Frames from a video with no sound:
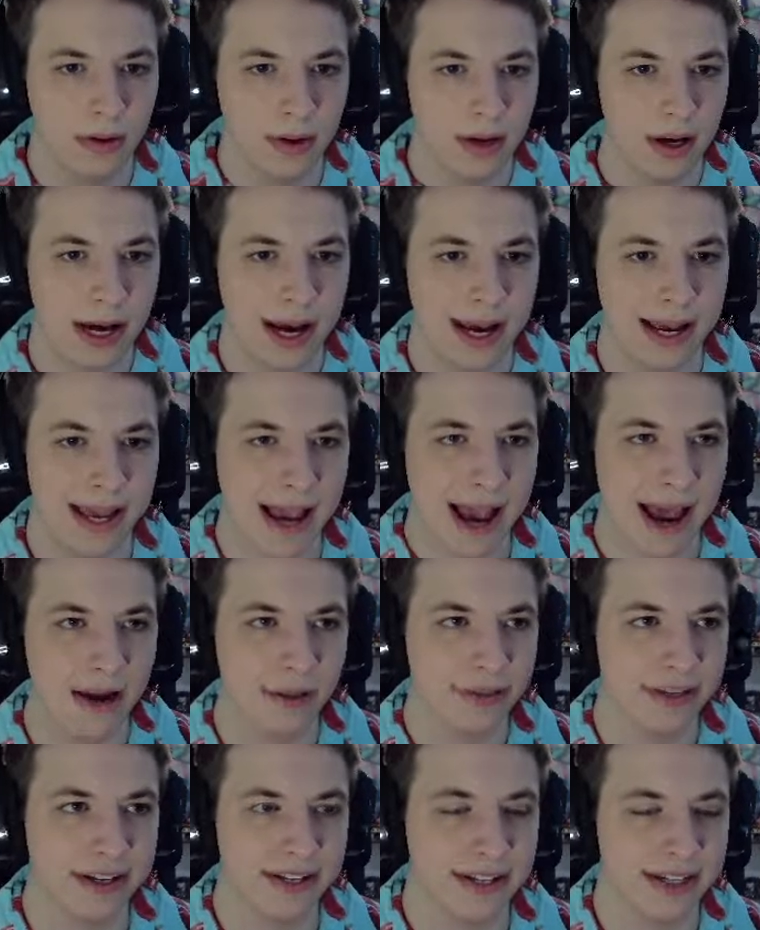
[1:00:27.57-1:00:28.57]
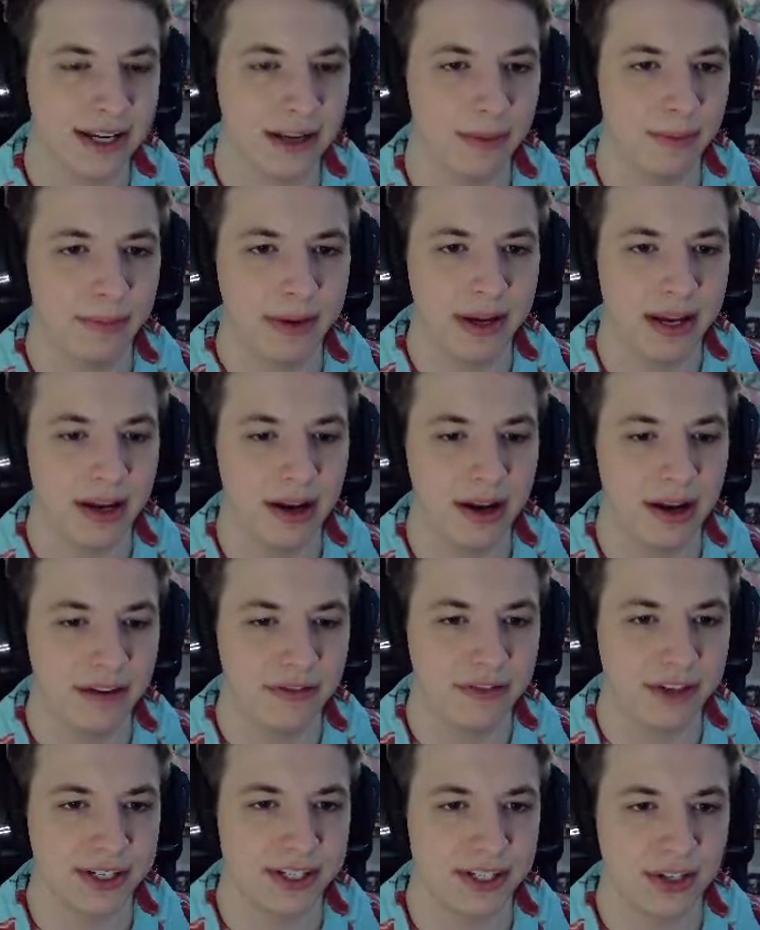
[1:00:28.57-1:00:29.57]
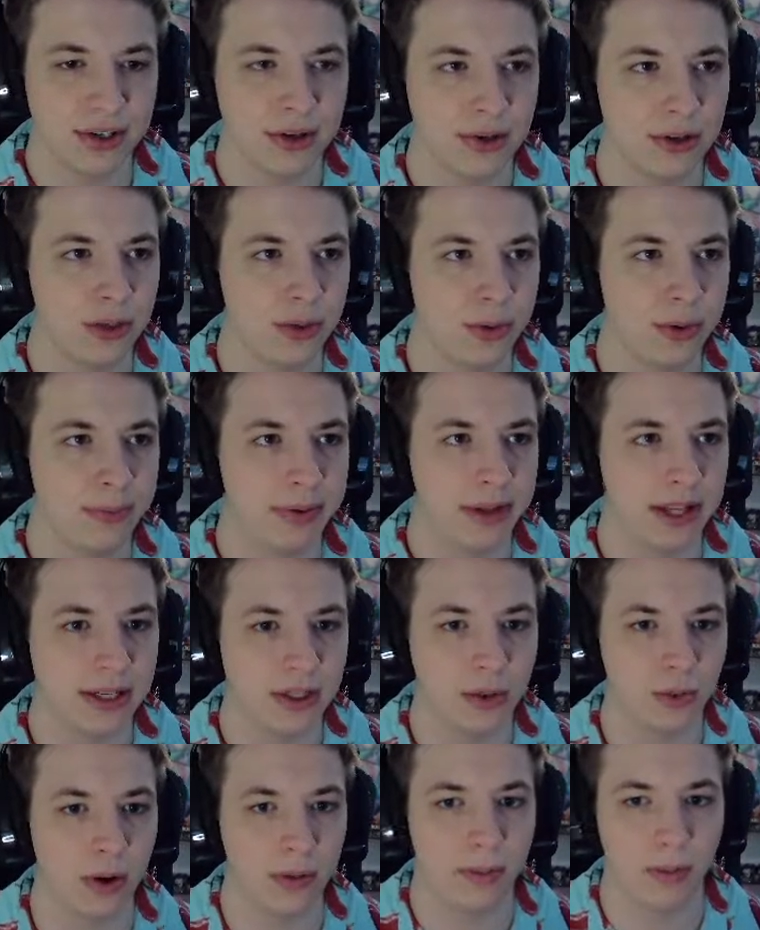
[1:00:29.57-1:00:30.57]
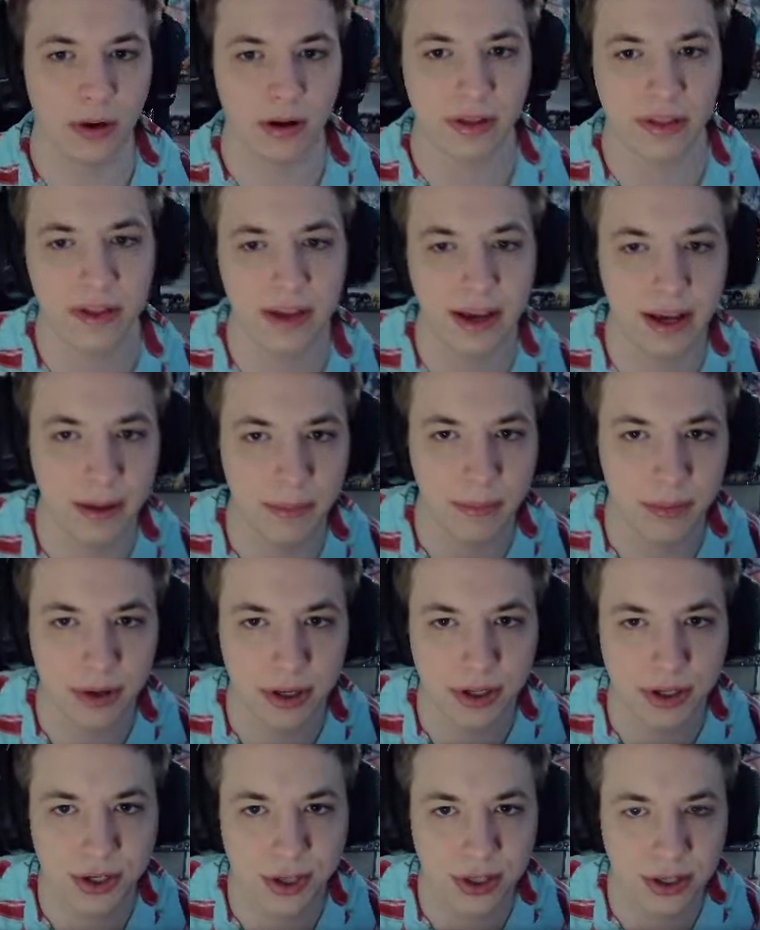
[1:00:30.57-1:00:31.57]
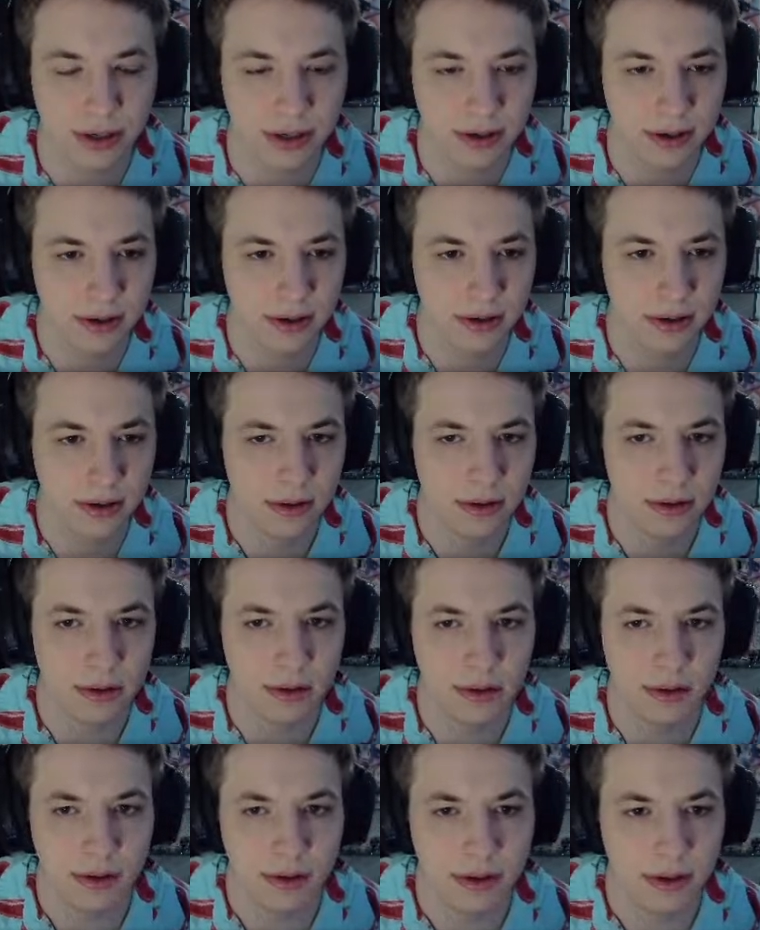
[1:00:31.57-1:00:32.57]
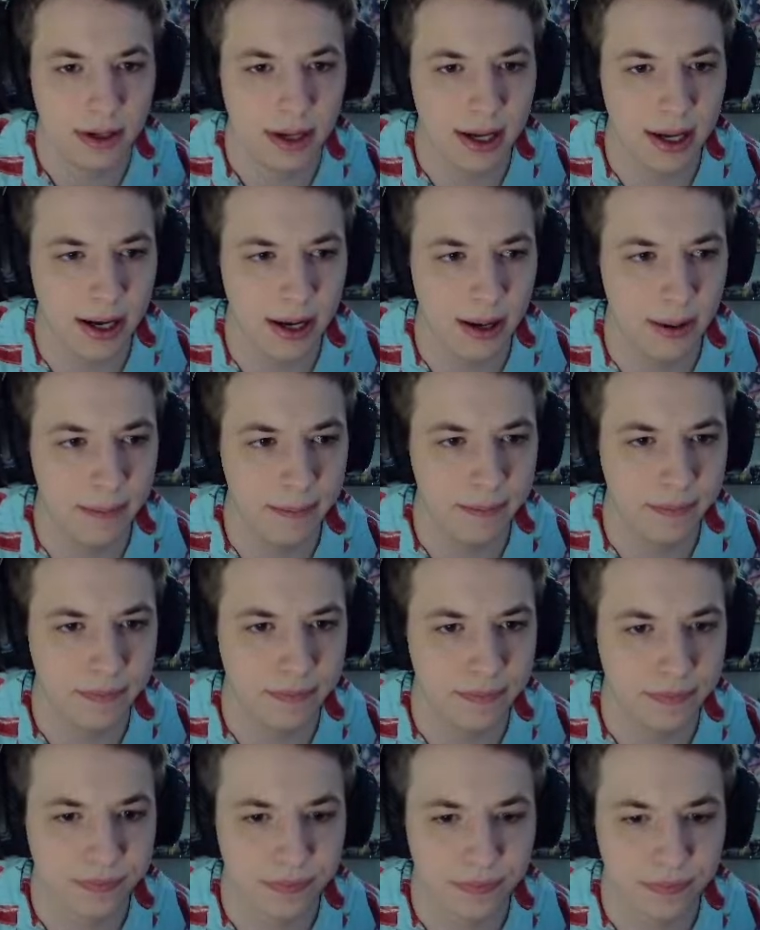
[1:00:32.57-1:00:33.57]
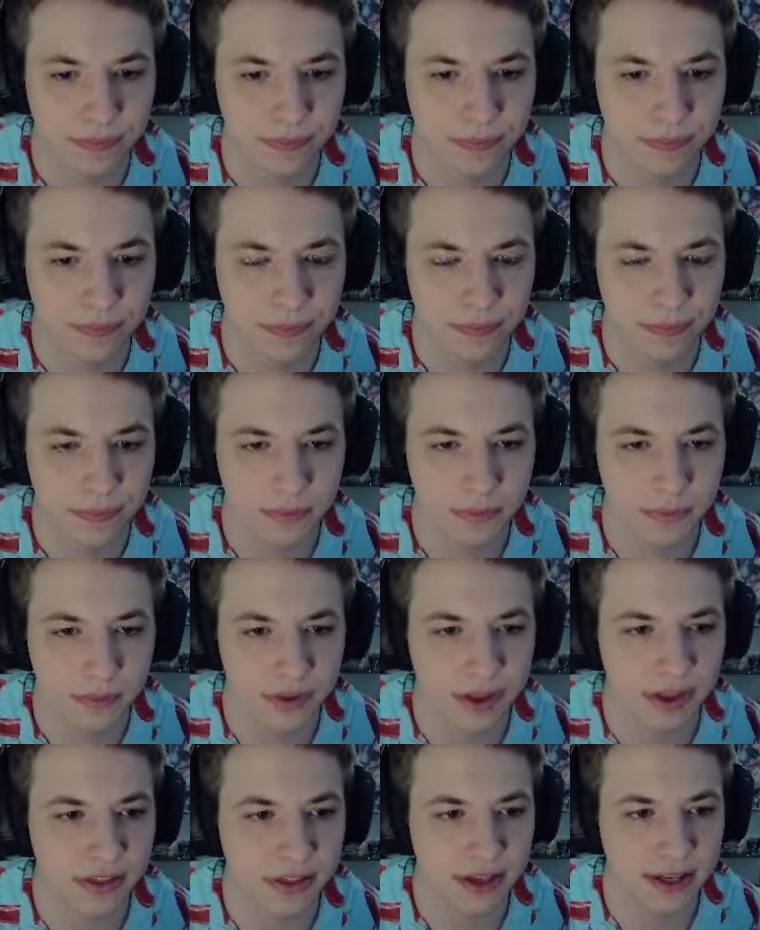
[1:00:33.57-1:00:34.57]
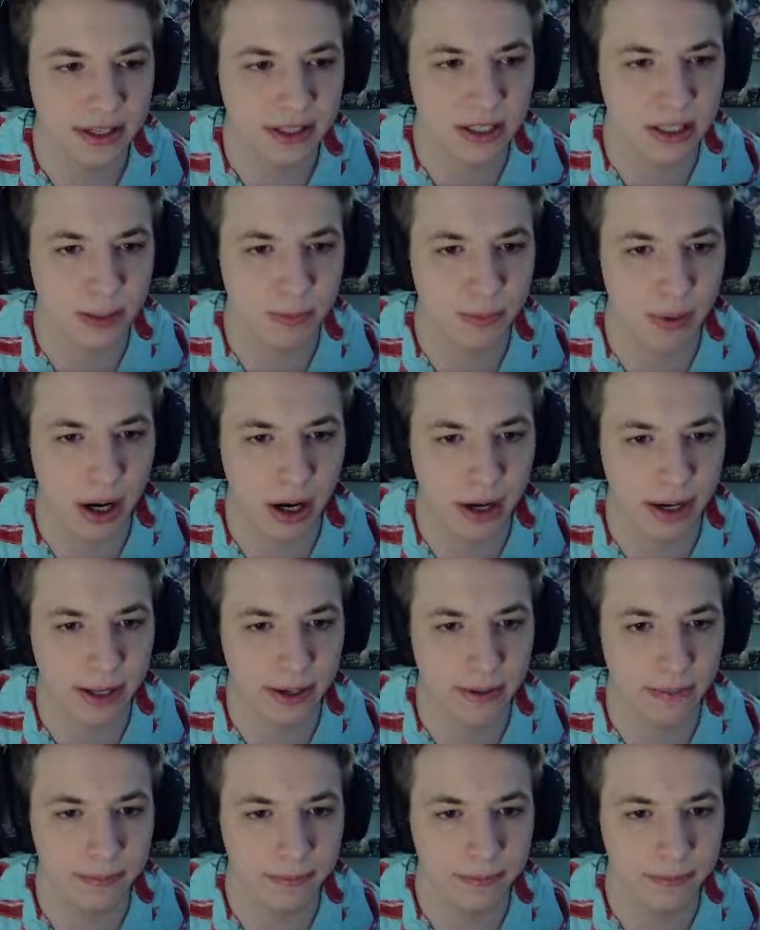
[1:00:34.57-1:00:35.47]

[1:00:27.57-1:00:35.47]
Uh, yeah, I don't think it's gonna be enough, because as soon as we place one more thing, I'm pretty sure um, the thing is spawning.